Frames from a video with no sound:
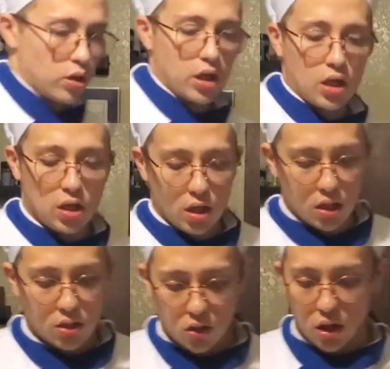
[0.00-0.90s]
I went ahead
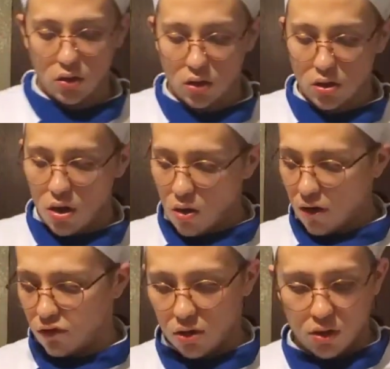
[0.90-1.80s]
and took out the dough
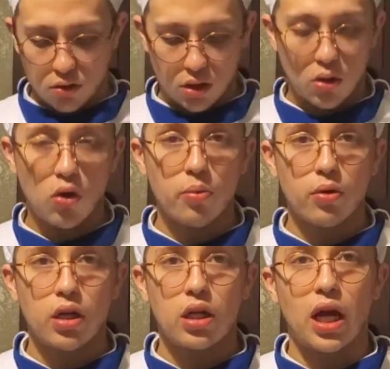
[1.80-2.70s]
after it was
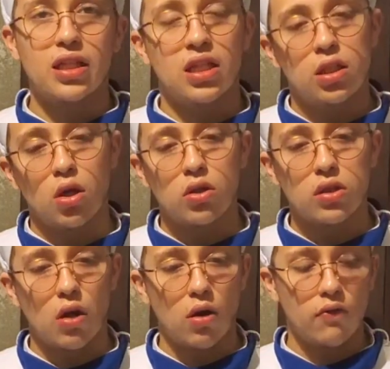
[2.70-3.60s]
incorporated. I did
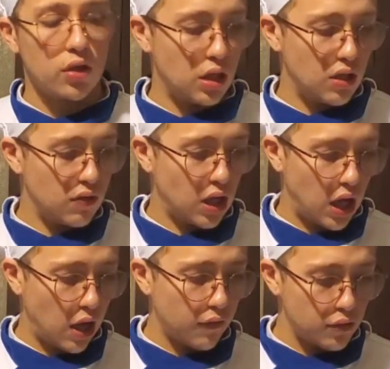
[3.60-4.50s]
notice, however, that even
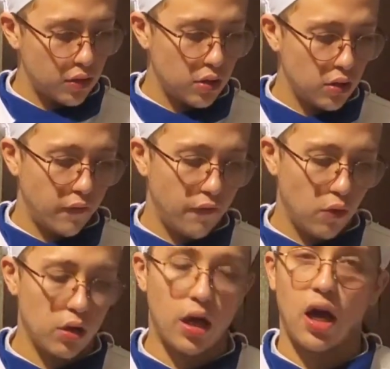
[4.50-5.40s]
after the
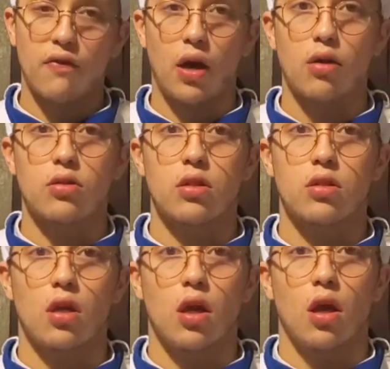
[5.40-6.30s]
4.5
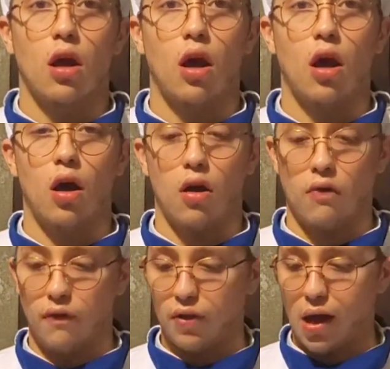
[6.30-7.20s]
ounces
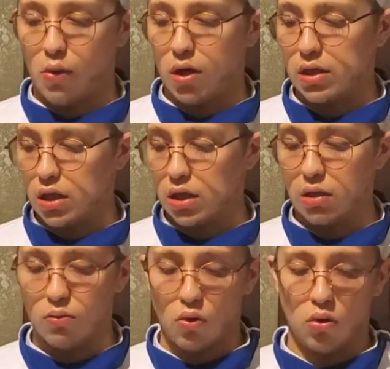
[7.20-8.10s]
of flour, it did
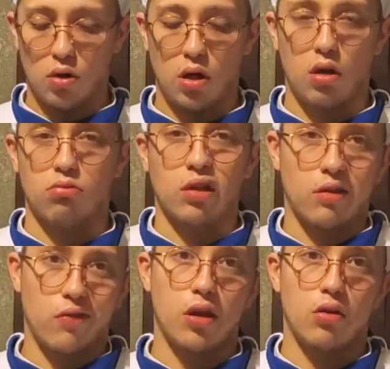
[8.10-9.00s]
need more.
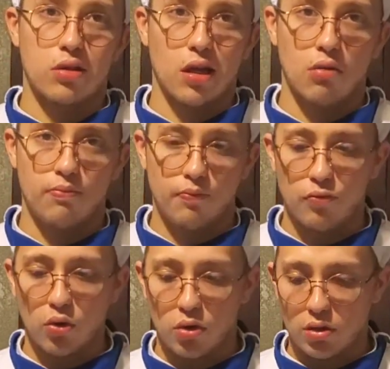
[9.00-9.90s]
Like the video said,
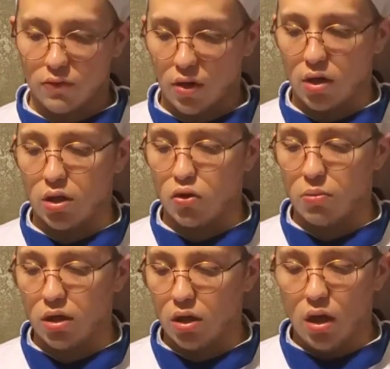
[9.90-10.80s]
Florida is very
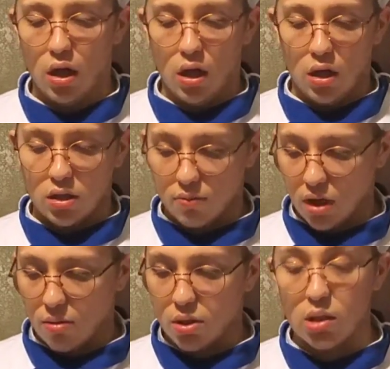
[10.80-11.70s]
humid.
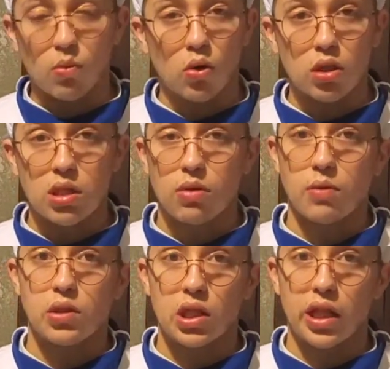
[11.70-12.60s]
Sometimes you need more,
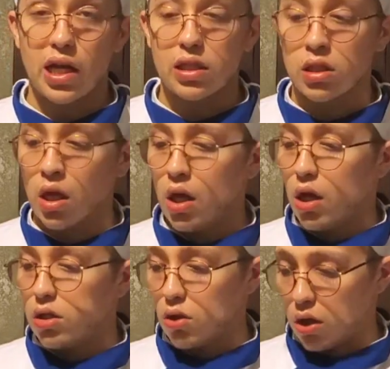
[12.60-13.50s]
sometimes you need less.
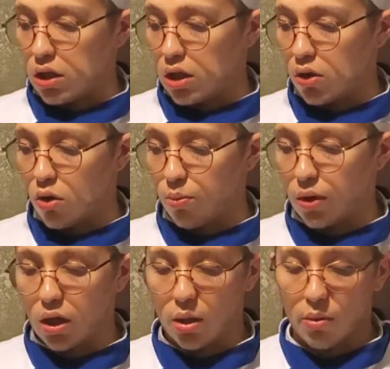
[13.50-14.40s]
So I did
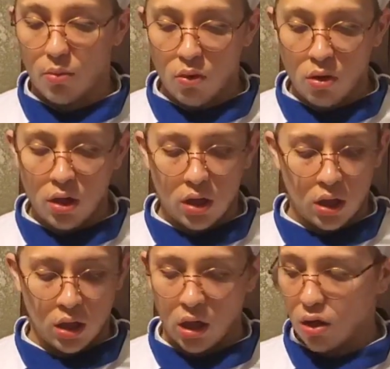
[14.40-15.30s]
incorporate a little bit more,
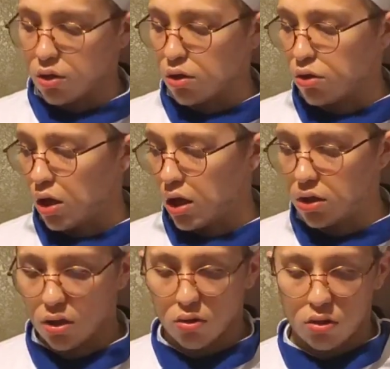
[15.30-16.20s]
and then I also
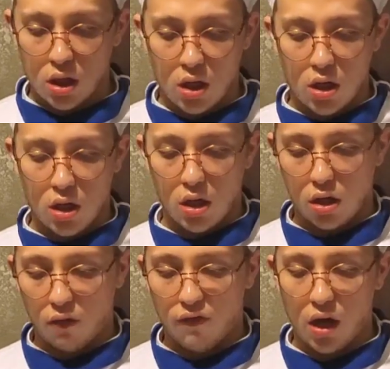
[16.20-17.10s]
tried to use
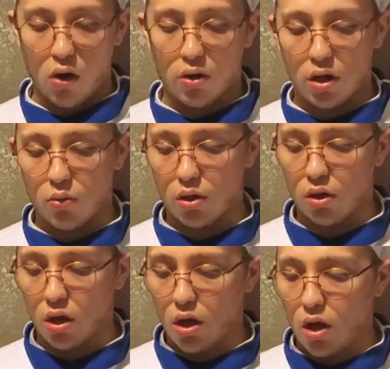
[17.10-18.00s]
the flour that
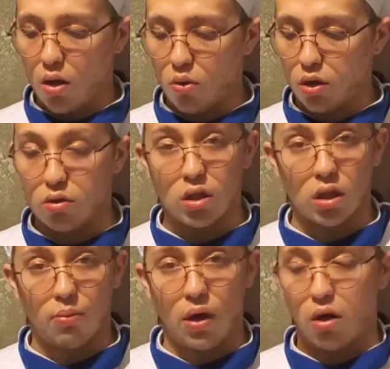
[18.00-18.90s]
we were
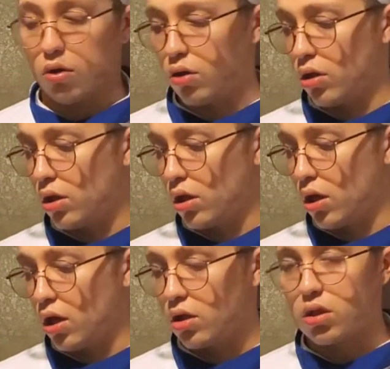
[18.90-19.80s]
using to powder
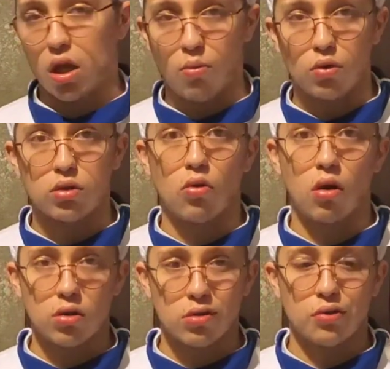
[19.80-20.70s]
the table to
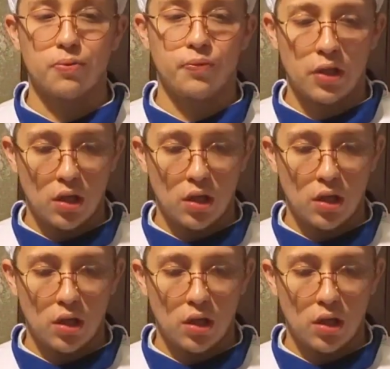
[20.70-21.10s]
also